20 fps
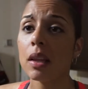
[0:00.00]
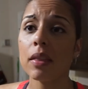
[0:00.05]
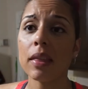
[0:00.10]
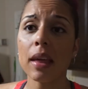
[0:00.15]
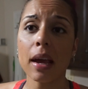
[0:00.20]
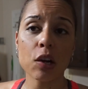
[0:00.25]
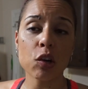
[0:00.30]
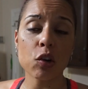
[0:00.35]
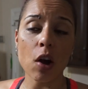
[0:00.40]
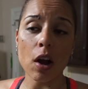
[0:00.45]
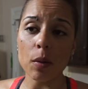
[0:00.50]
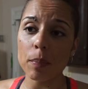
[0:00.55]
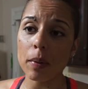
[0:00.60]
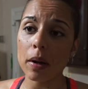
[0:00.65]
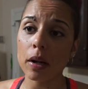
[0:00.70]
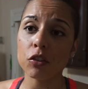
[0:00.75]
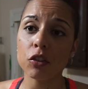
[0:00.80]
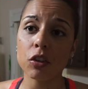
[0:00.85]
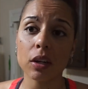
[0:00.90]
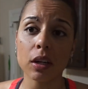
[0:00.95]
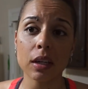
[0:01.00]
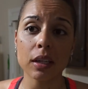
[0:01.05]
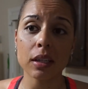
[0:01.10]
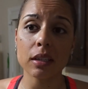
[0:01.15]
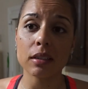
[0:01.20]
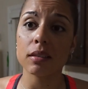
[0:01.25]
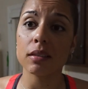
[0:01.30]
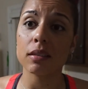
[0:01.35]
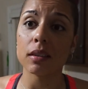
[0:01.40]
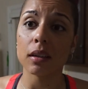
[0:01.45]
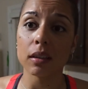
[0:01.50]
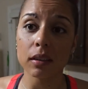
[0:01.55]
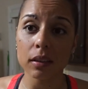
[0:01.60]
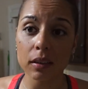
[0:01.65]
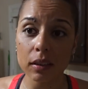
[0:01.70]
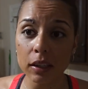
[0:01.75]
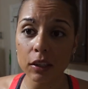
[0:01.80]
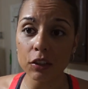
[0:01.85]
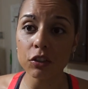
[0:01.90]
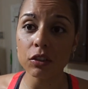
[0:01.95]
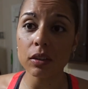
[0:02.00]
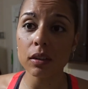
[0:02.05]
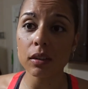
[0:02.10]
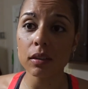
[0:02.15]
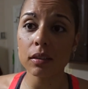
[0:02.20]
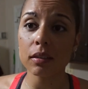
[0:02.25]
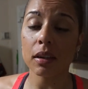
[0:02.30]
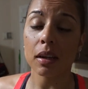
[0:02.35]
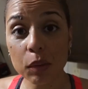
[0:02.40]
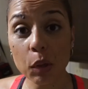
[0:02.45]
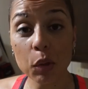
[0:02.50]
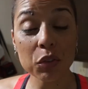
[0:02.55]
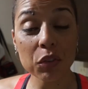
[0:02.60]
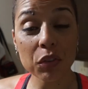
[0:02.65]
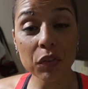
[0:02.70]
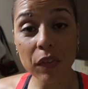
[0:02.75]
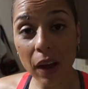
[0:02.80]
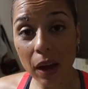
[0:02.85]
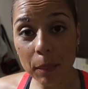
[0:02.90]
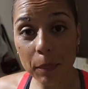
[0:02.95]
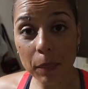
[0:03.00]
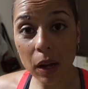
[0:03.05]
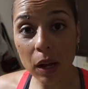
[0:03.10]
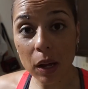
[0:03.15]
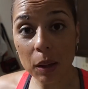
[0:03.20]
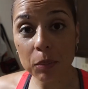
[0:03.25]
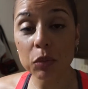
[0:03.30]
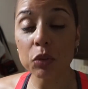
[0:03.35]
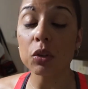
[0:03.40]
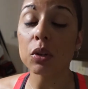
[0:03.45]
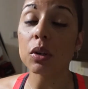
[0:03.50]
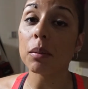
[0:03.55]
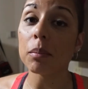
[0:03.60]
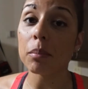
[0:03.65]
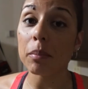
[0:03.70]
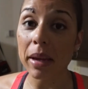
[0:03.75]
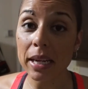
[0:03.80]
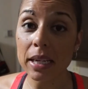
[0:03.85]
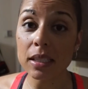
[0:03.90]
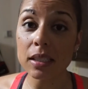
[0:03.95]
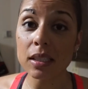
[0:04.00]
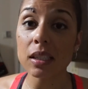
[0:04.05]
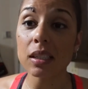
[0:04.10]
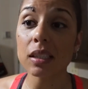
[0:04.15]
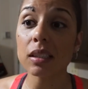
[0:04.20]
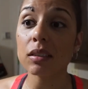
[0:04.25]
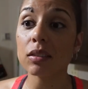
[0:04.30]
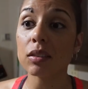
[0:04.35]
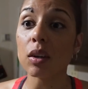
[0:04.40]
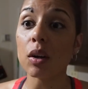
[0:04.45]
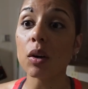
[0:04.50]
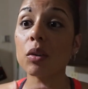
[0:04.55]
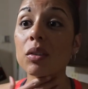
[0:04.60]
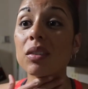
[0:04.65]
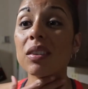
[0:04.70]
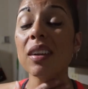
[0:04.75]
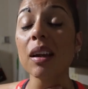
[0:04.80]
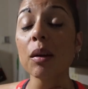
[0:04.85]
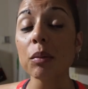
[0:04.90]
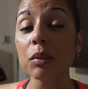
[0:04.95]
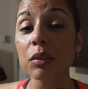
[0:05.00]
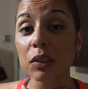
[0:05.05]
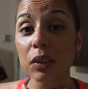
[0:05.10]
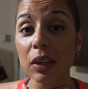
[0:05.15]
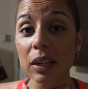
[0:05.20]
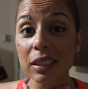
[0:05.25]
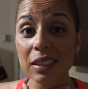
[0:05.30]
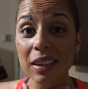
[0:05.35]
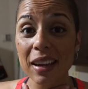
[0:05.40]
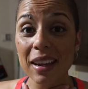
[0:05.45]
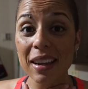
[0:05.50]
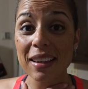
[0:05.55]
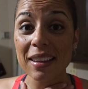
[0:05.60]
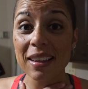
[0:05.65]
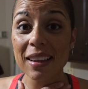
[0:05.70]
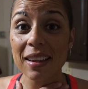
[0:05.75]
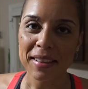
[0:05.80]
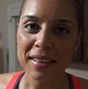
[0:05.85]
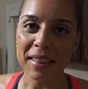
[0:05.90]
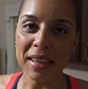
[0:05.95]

That crock-pot chicken is delicious. Those fat bombs are amazing. So today was a great day.